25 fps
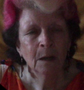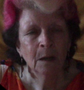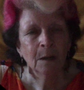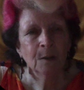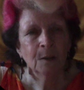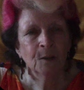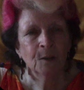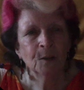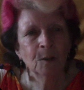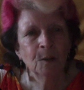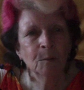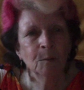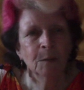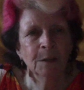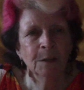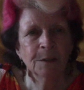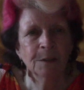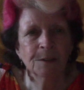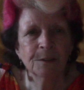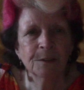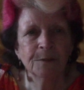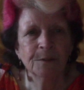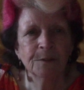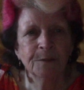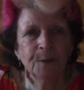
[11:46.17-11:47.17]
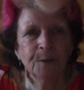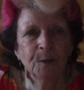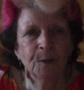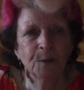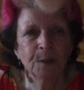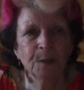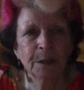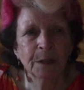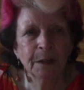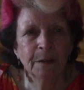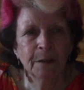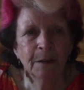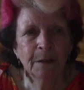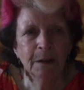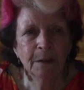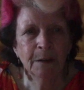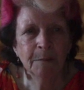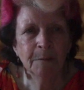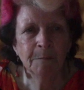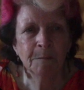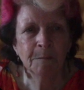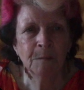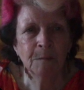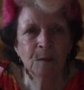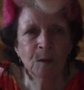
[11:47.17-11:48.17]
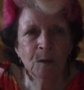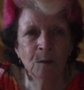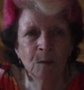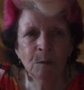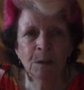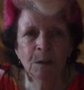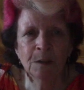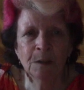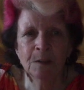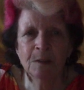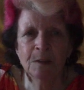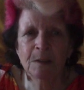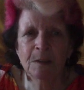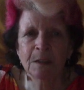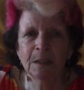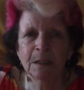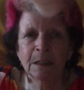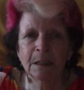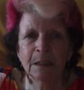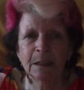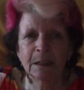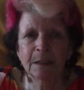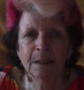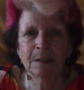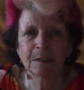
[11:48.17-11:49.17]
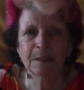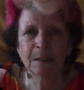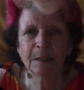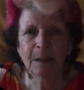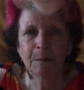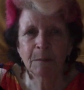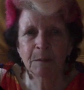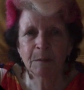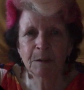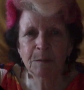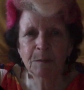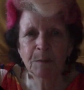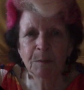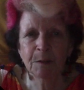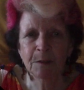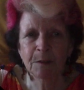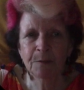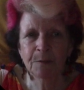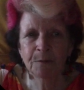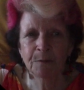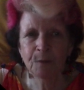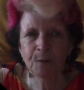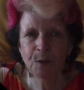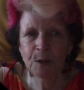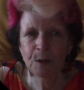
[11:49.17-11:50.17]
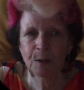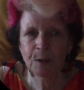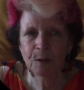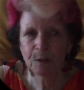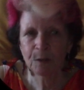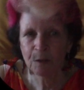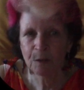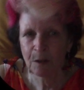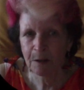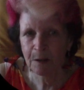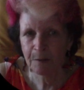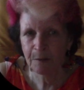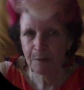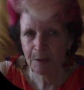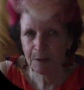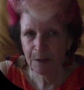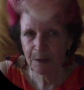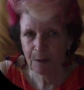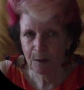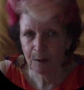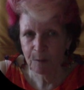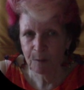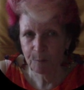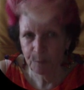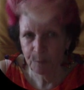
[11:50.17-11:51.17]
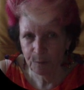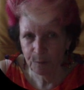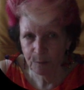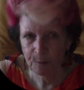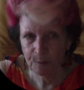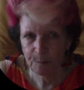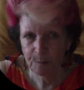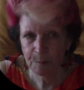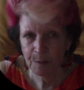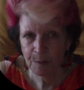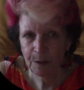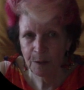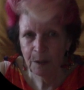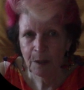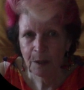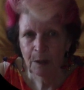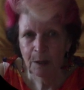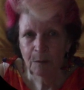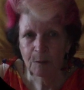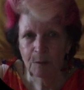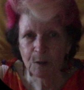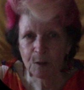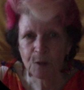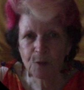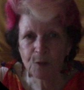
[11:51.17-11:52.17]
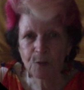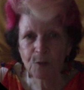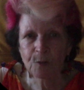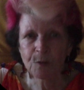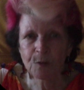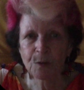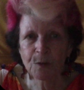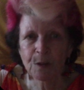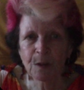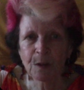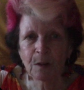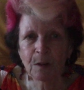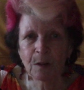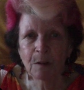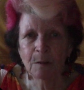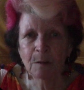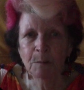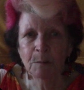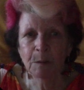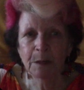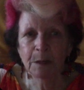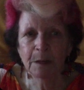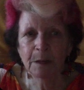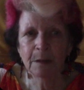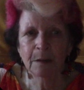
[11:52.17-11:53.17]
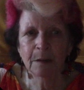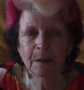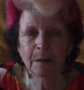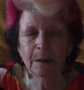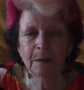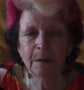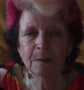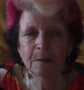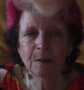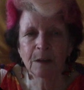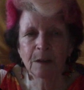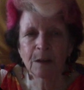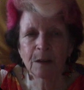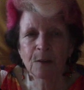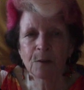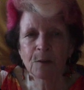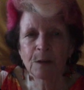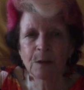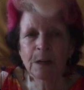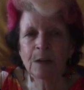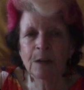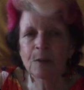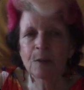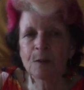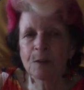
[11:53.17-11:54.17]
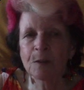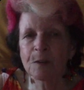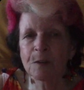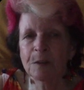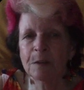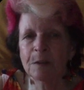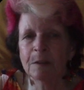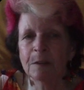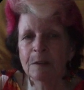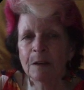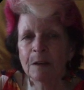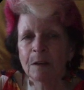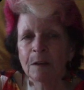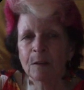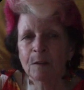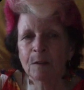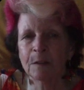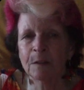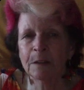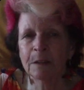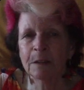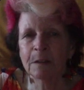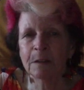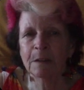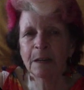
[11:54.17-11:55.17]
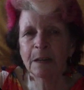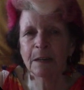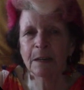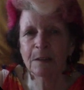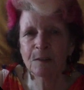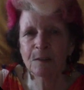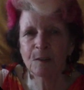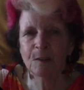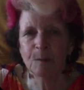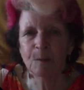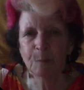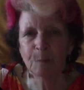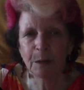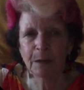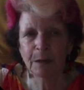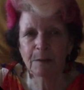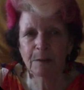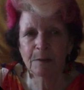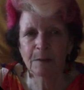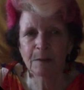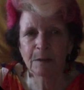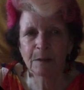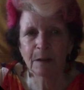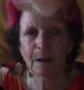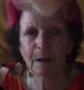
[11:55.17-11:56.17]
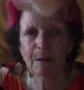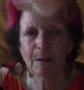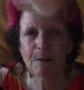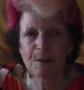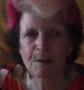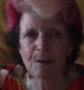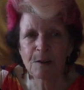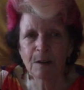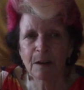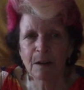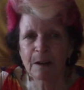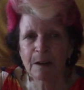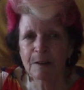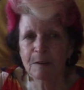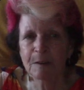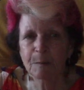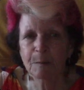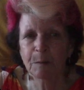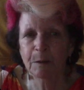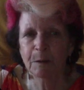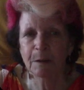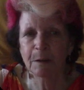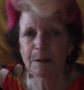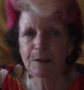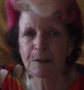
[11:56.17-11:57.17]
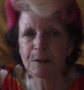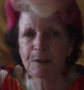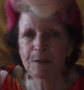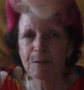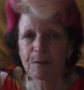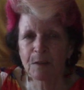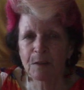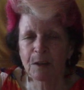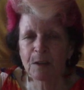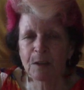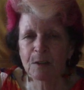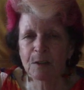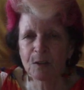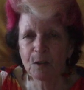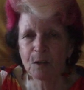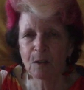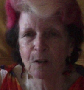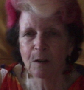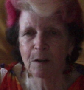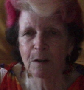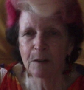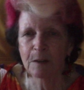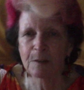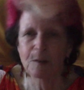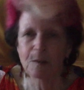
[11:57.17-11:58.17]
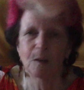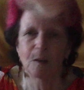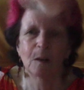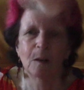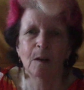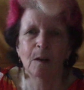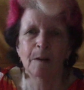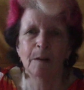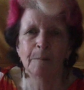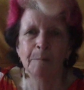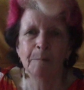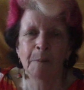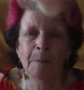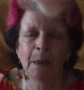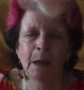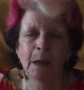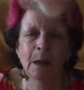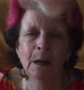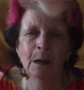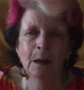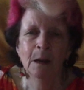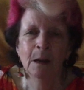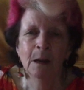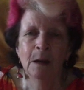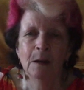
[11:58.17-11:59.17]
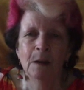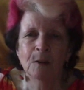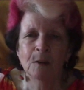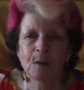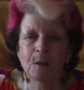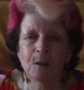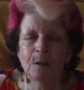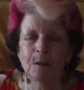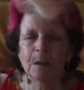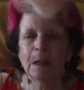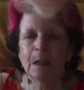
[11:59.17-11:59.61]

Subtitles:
Dominance and focal area. Dominance is clearly established by the vertical line of the yellow blooms, which draws the eye immediately. Secondary interest is held in the textured base, encouraging exploration of the entire design. So